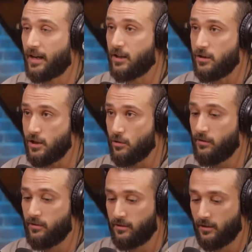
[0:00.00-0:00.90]
I can
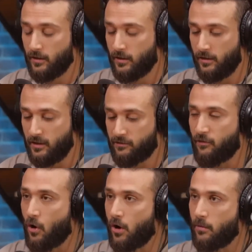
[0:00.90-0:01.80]
use this
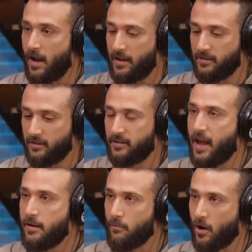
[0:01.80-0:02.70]
farm as a
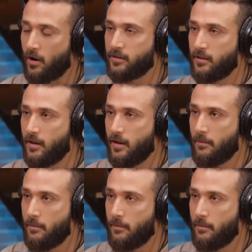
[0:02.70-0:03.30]
sandbox,